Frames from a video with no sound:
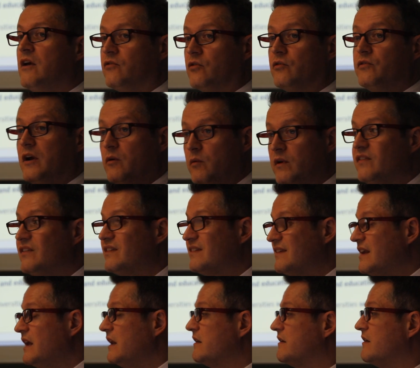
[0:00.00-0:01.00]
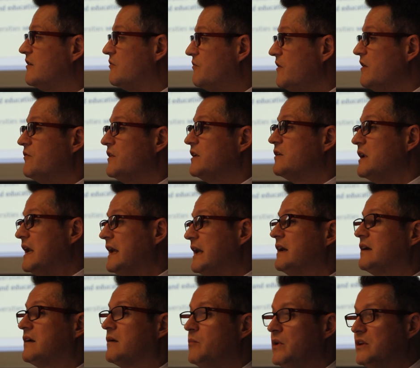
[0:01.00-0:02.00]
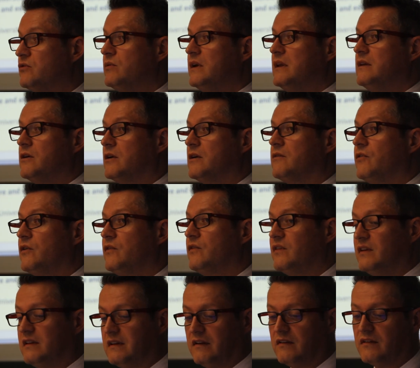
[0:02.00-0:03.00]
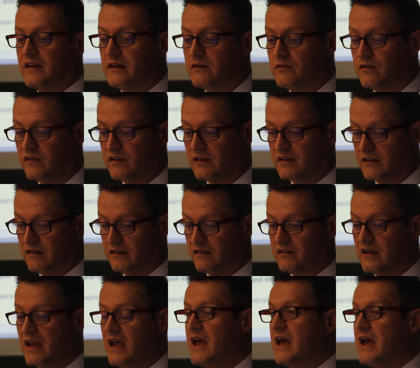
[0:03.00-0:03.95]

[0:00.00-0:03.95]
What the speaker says: So there is still this vivid link between universities and the cities.